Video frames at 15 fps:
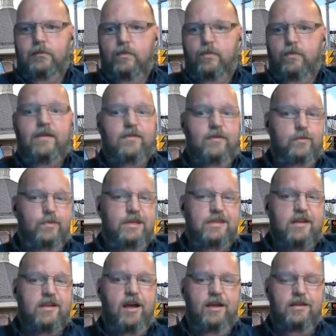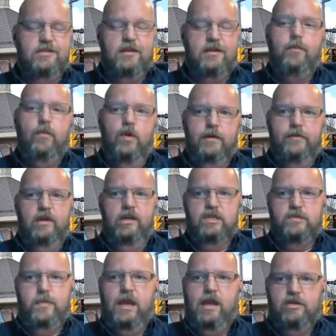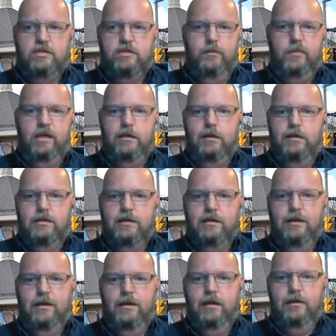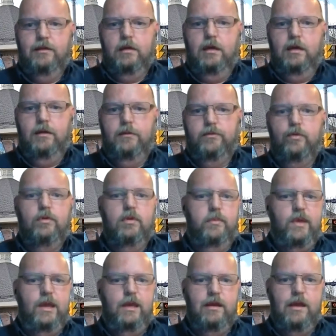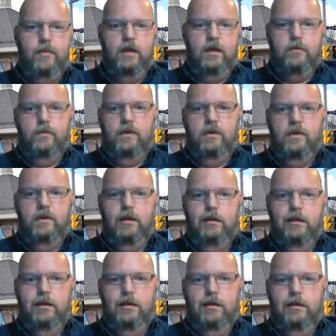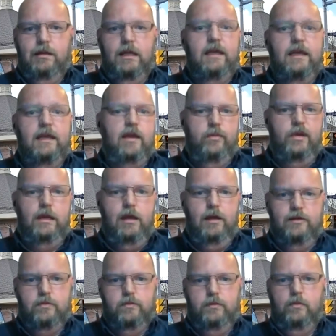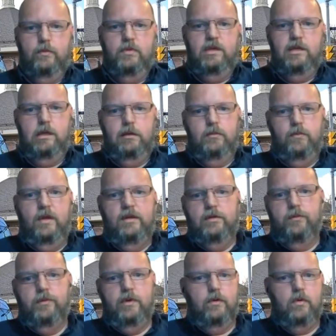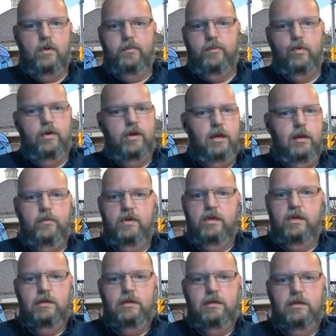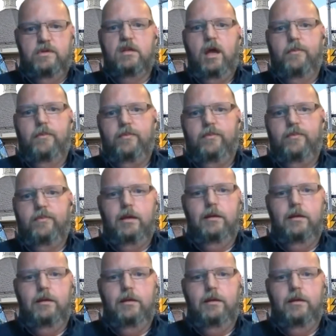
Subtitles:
we saw somewhat of an expansion because through the pandemic, like everybody else, we went to rear door boarding and we stopped